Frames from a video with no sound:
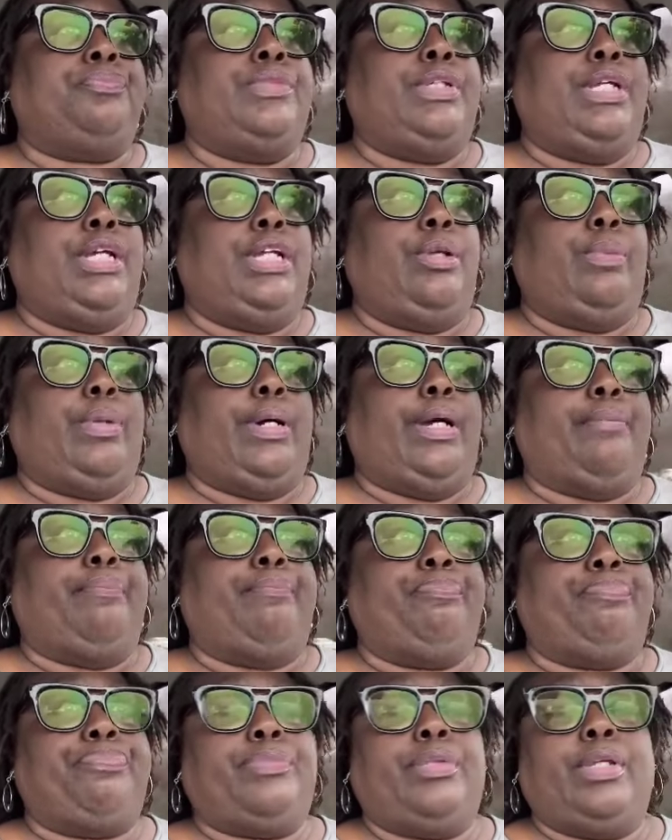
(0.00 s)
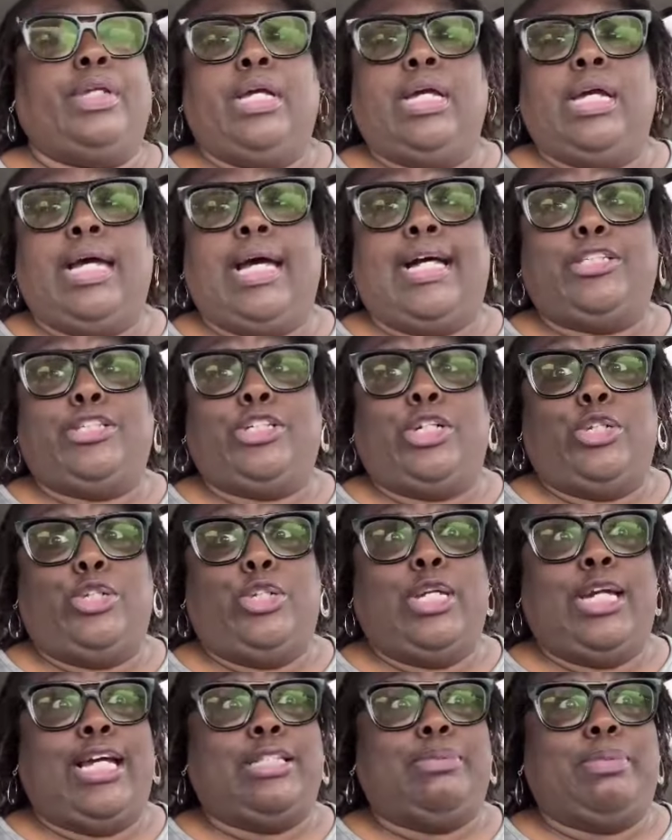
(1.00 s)
anyway, I'll turn you
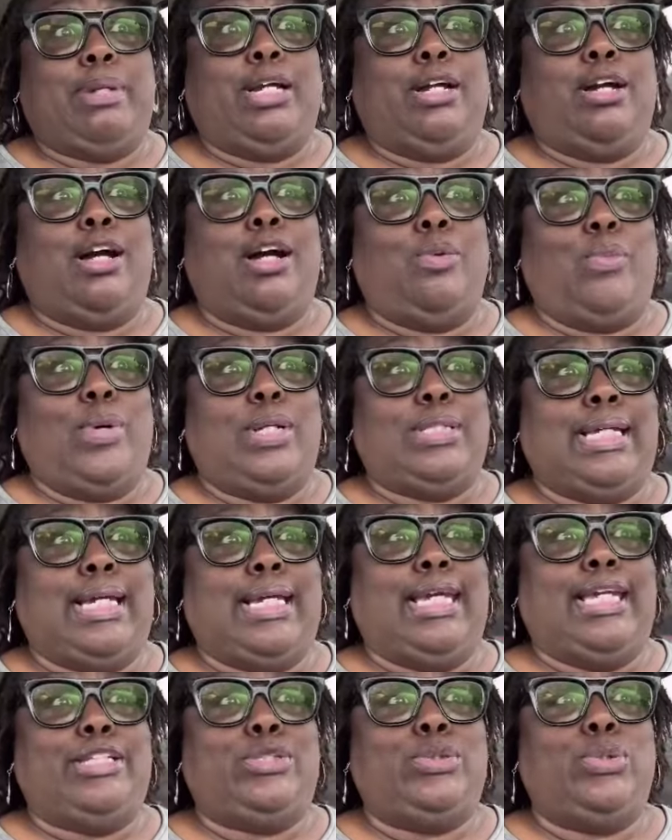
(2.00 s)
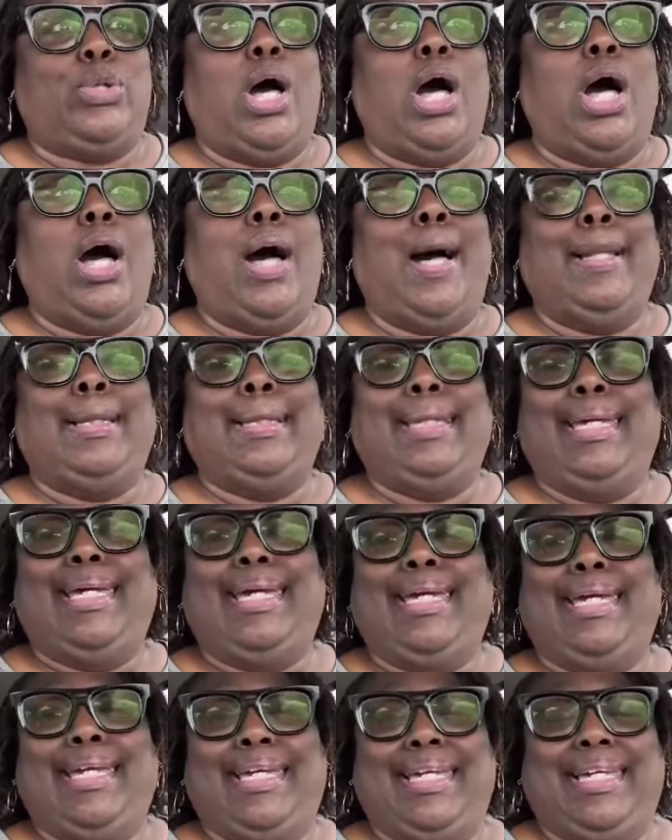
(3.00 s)
guys back on once I get to
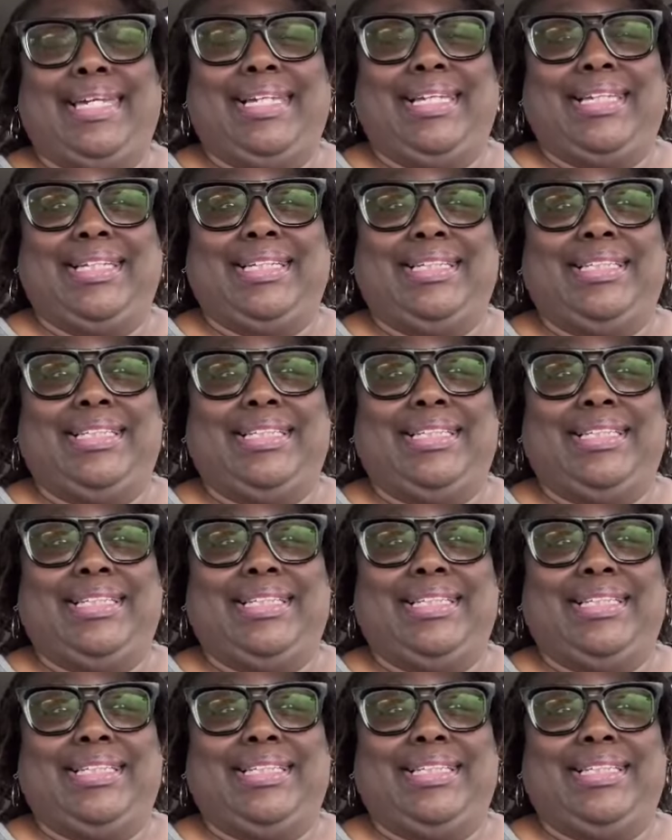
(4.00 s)
Ollie's